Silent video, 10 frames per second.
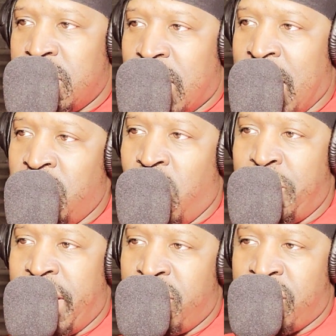I knew
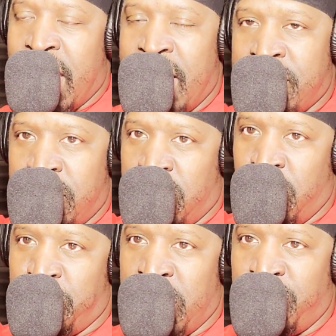about Jazz and
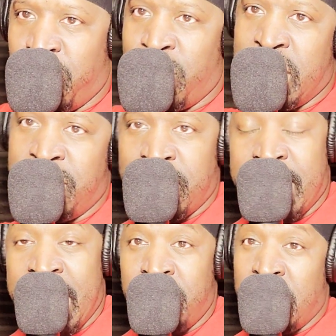QP before it even
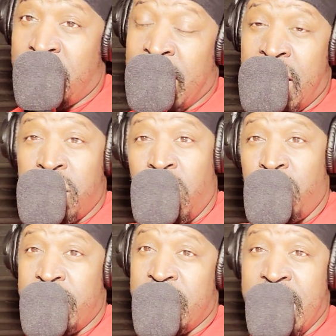came out. I had
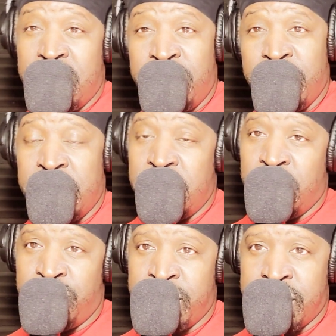already had the
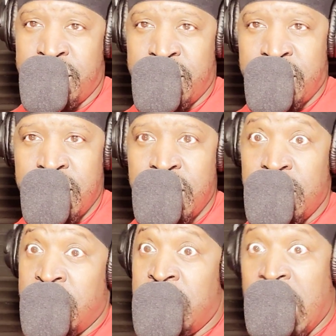video footage.
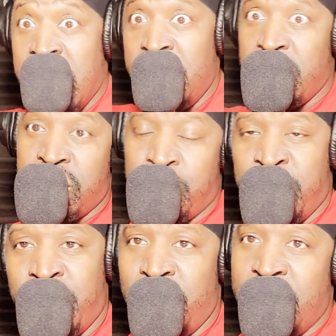Years
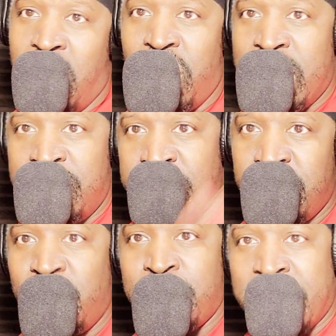before y'all even
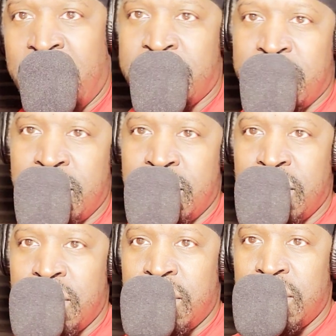knew about it.
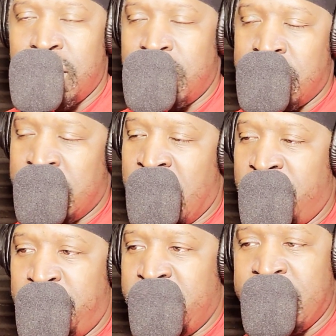
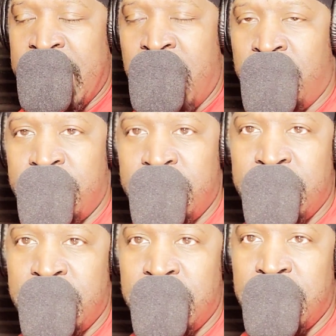Never put it out.
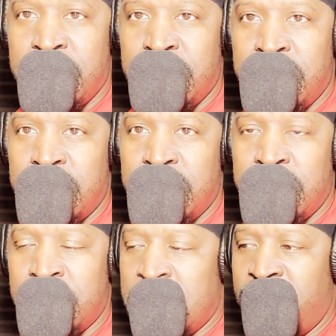
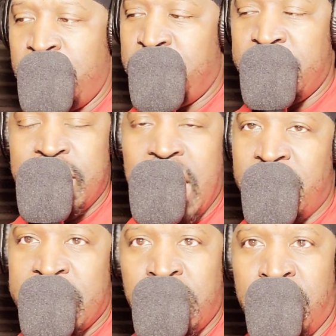Never put it
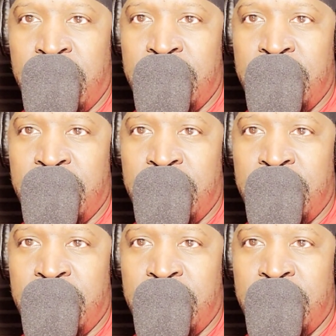out at all.